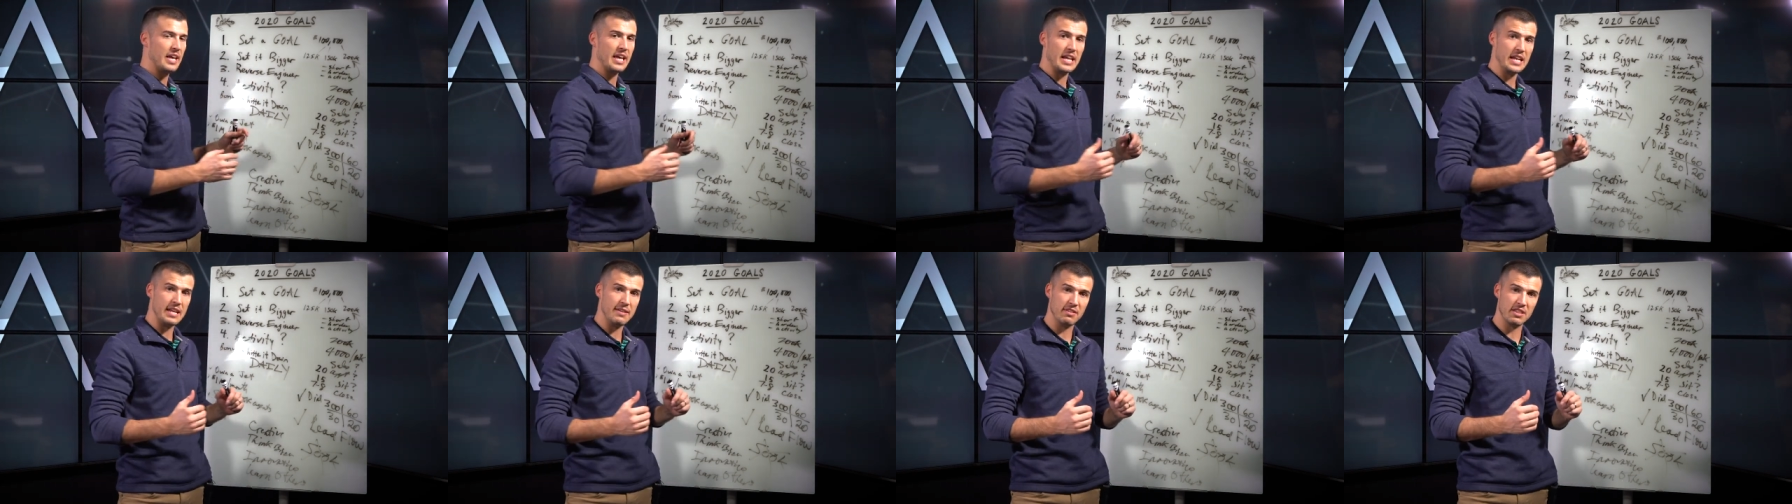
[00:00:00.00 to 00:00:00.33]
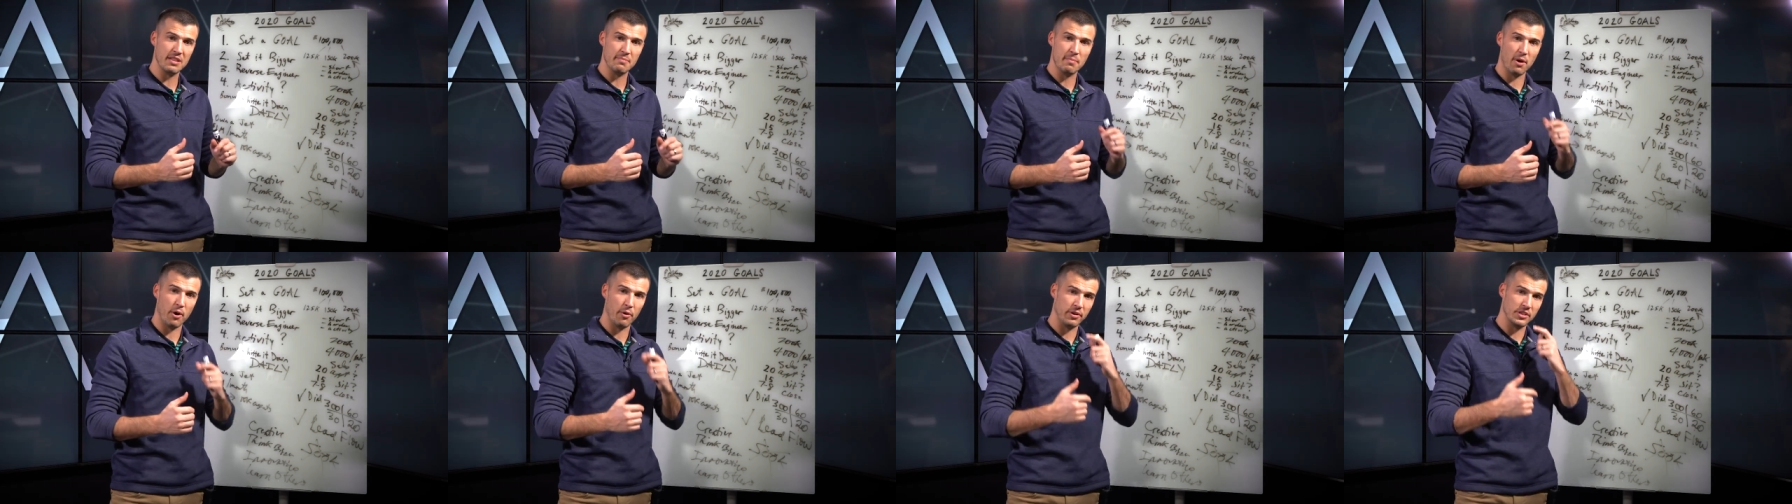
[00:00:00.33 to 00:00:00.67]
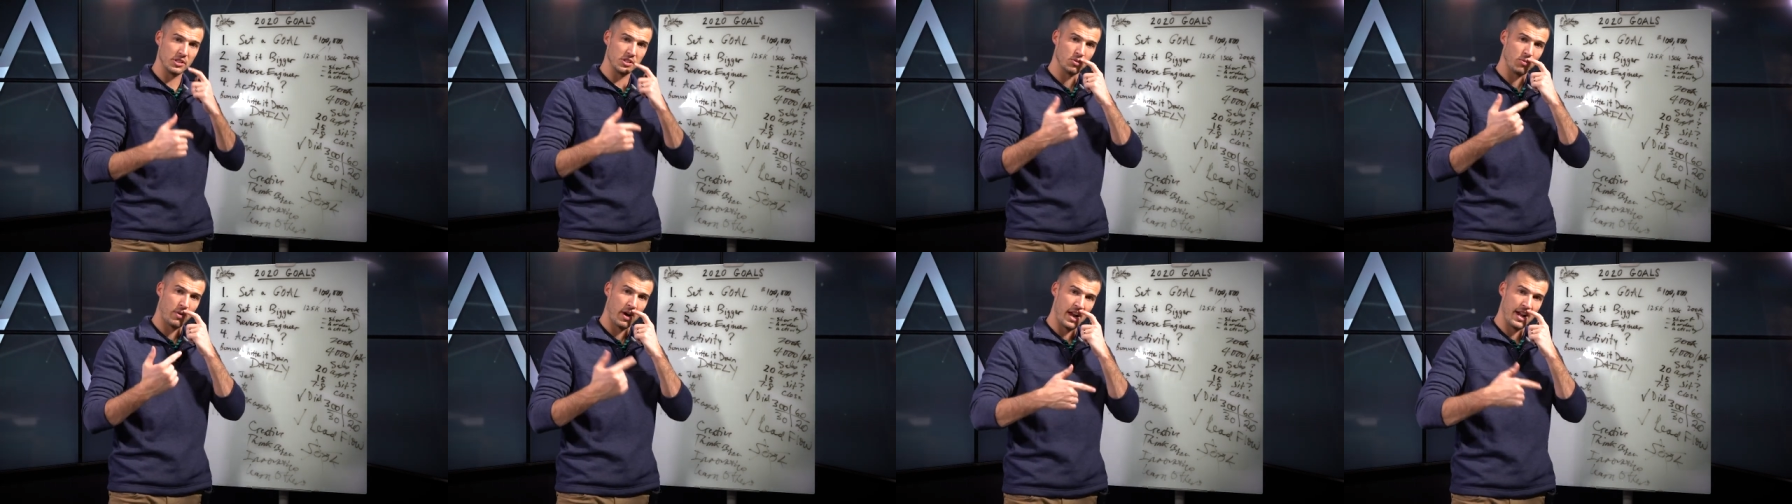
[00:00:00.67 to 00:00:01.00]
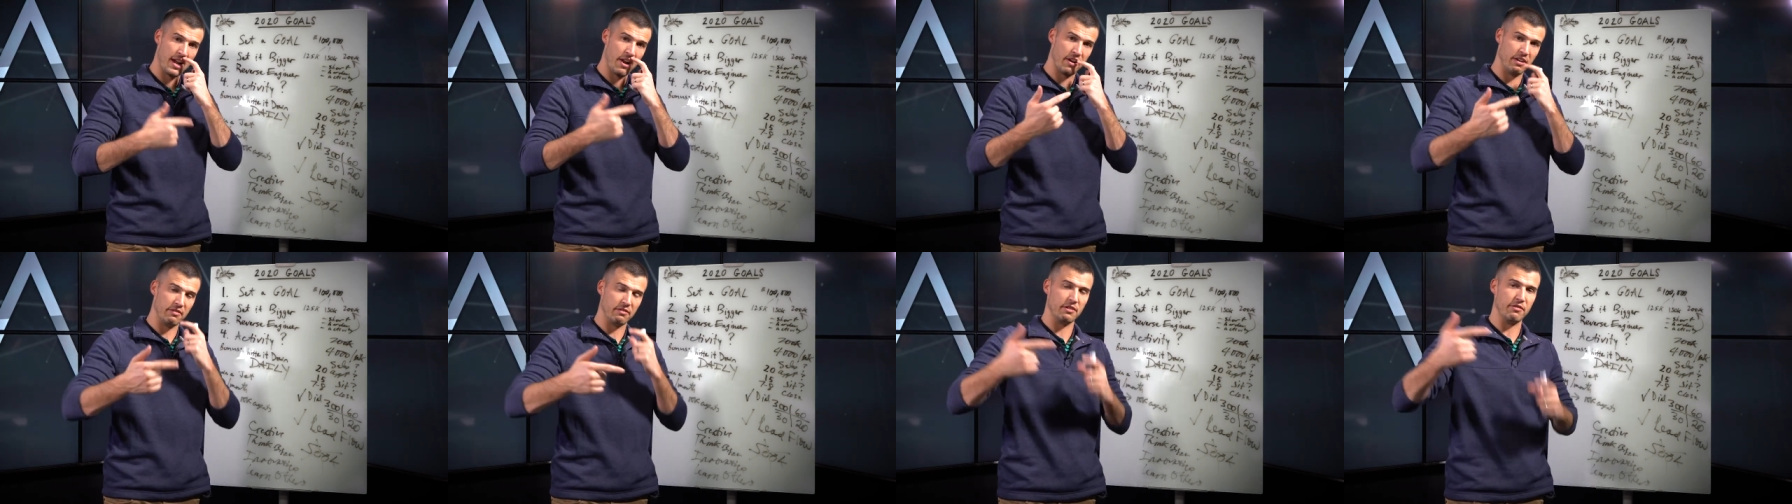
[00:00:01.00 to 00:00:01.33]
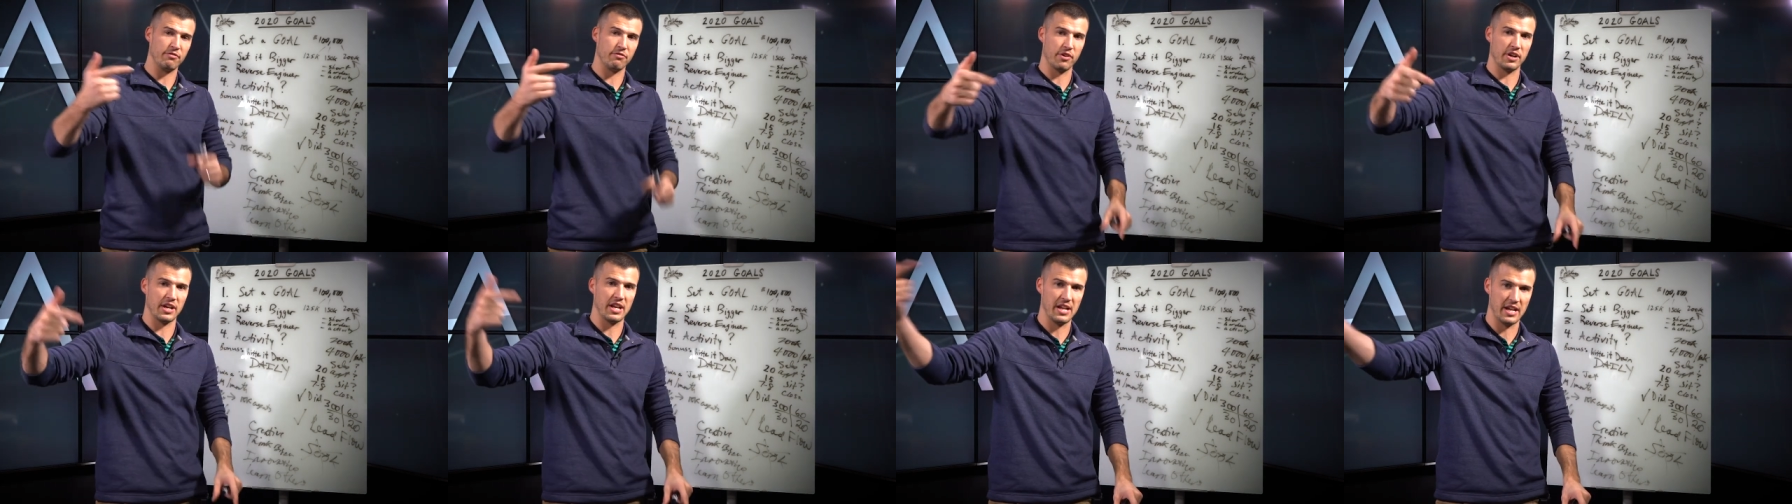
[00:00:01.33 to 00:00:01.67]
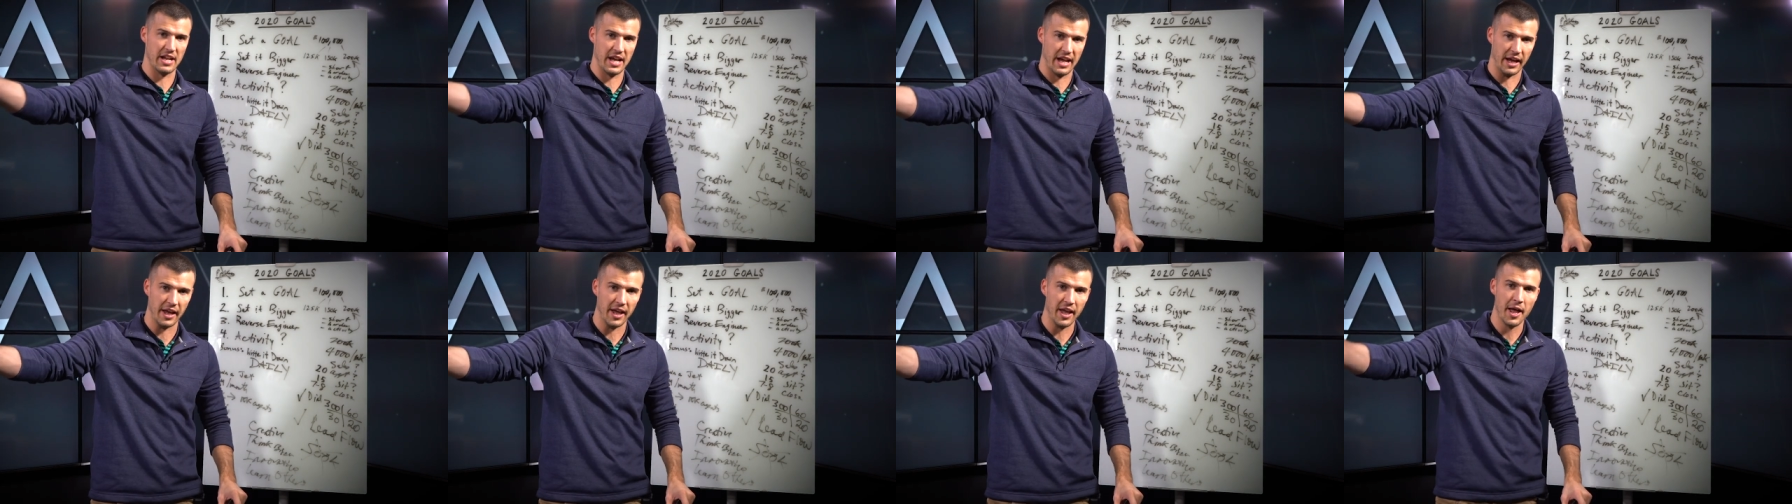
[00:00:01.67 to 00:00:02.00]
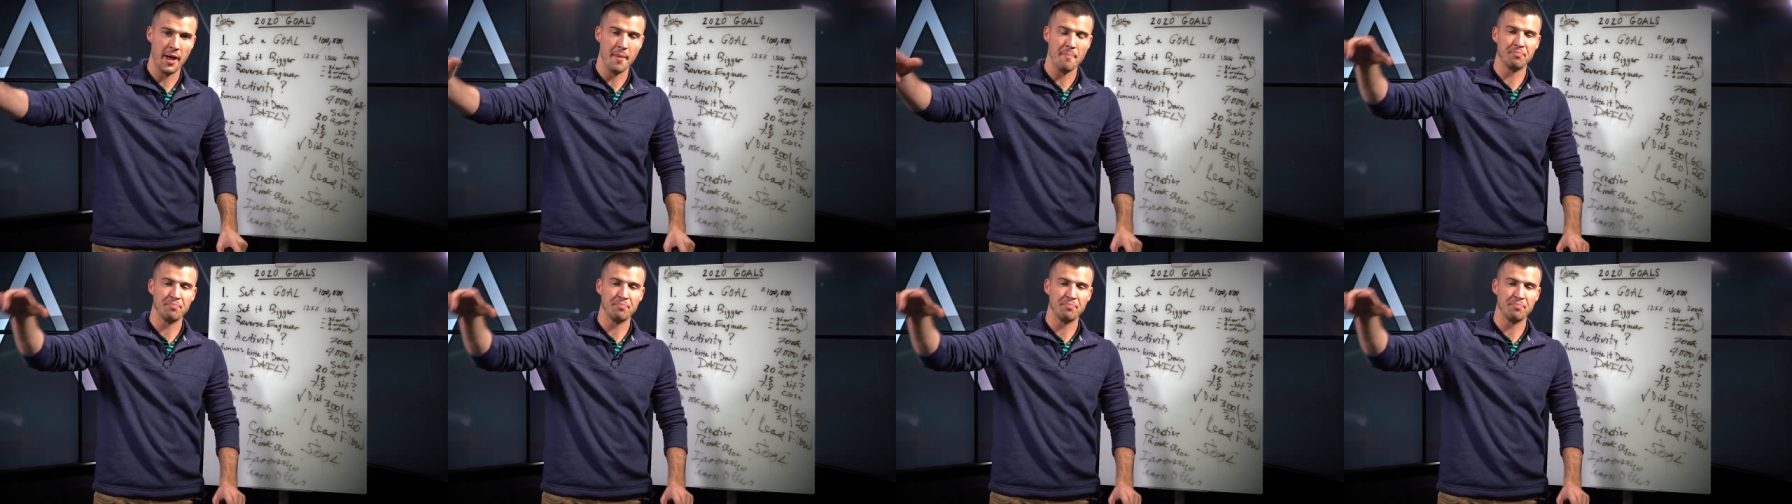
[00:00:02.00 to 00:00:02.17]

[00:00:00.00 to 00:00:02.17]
and even the bonus, write it down every freaking day.